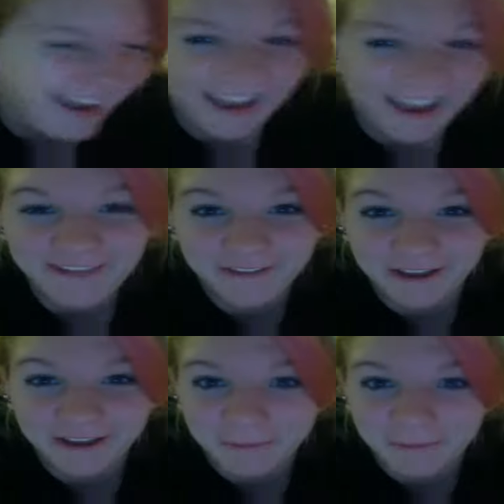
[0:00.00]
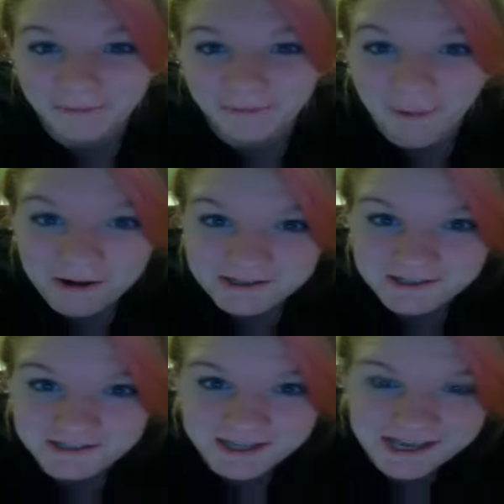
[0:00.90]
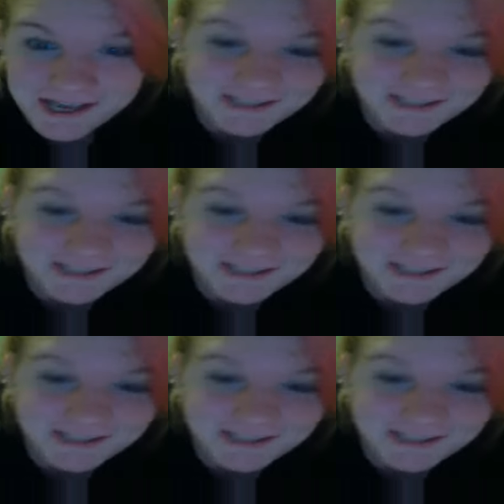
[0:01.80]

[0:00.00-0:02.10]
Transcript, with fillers: if anyone watches this.